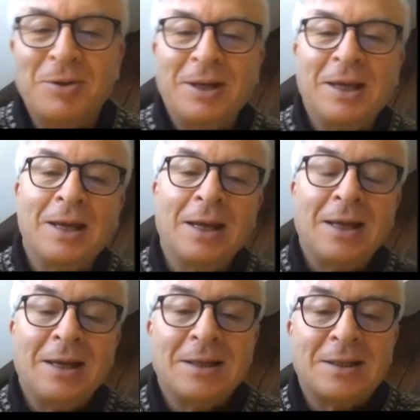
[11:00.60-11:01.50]
doing.
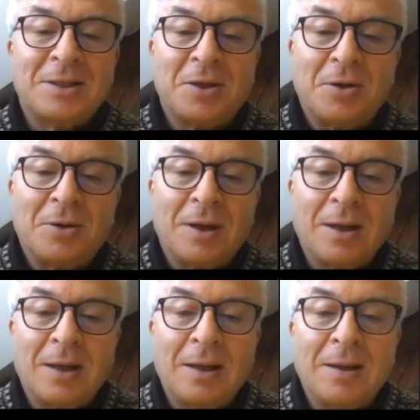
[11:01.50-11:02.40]
So
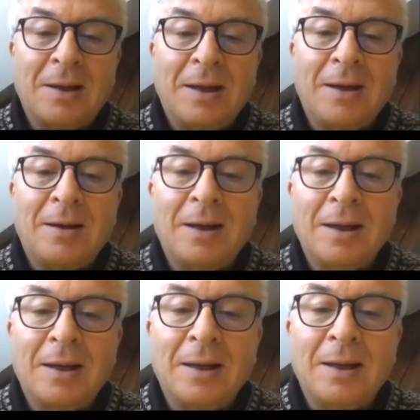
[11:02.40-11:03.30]
here
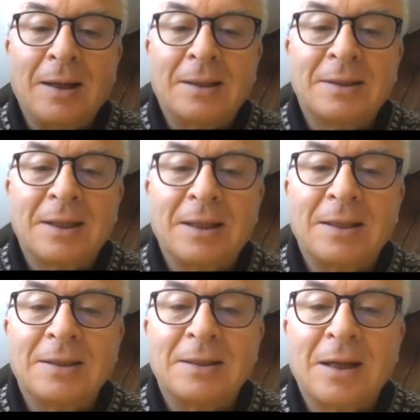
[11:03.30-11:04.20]
it
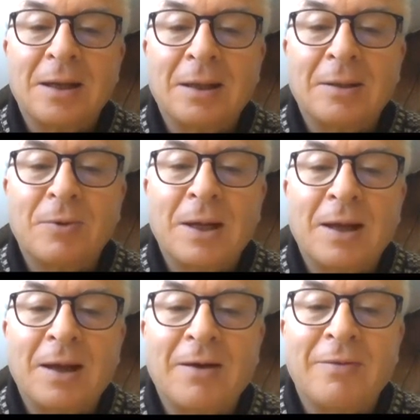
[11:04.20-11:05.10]
says that we
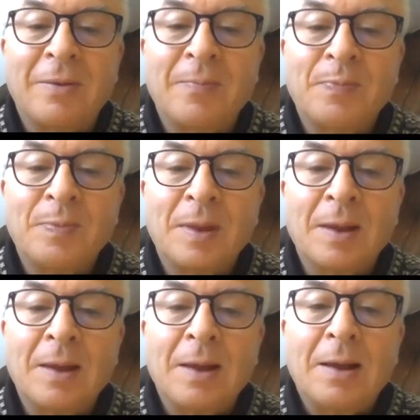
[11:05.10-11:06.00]
have
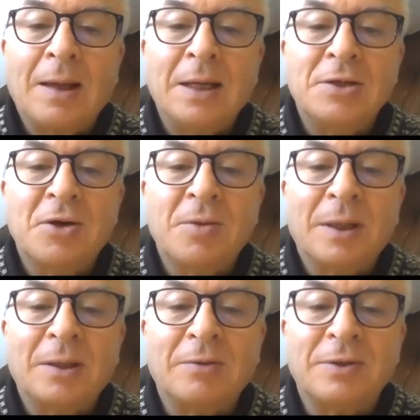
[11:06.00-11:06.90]

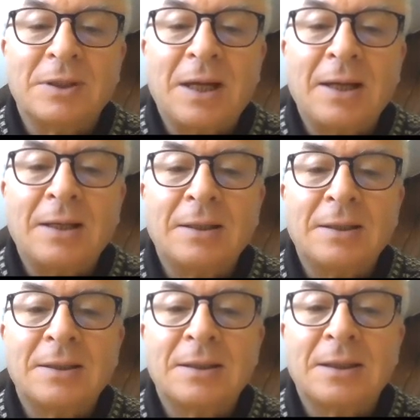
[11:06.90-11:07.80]
enjoyment of
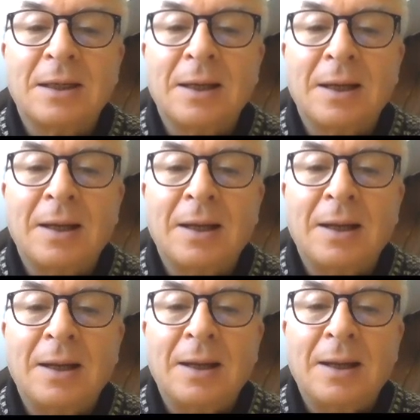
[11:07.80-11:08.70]
science,
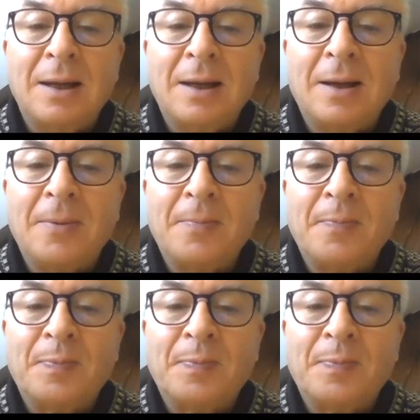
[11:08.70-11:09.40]
the